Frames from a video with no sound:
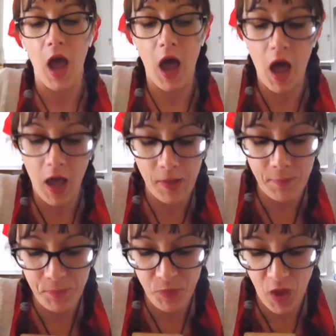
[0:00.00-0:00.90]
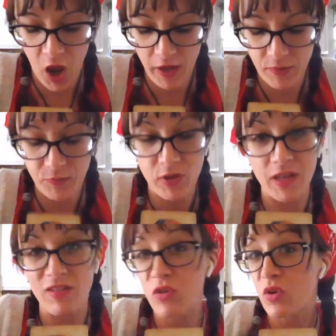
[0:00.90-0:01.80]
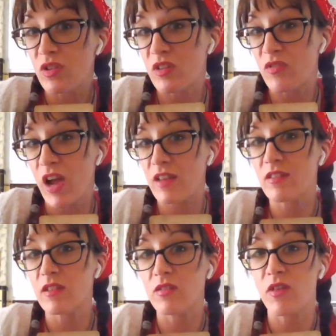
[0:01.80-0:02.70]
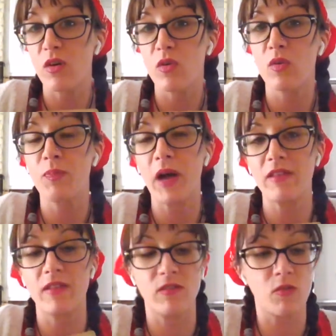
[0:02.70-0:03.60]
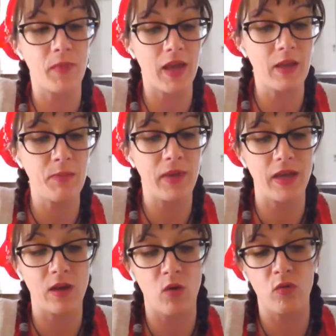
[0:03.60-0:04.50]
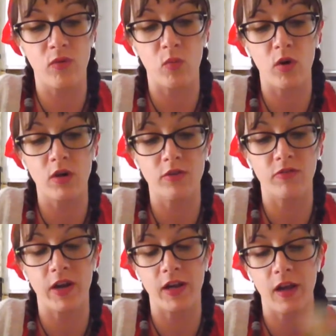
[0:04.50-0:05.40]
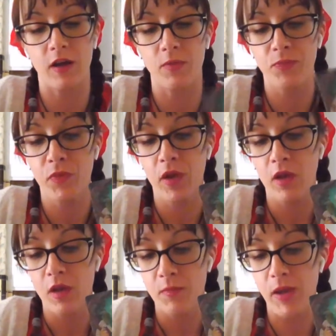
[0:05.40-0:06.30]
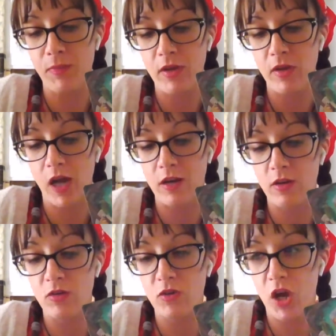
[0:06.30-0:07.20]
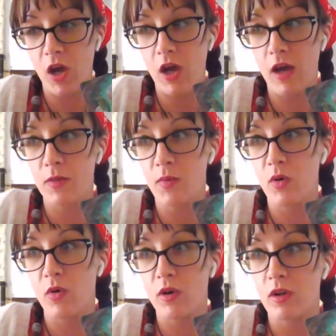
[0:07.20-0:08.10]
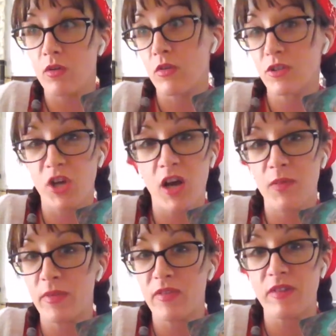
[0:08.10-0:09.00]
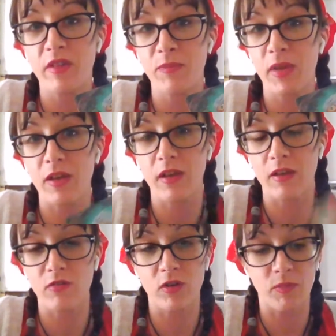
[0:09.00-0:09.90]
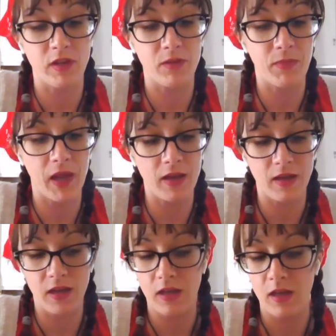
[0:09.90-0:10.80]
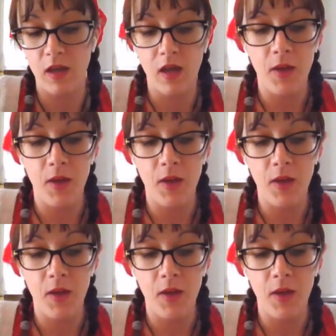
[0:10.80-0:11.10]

Autumn, release old and rest. So Pisces, you may be overworked right now. Maybe you got a new job, or your old job is just being extremely demanding.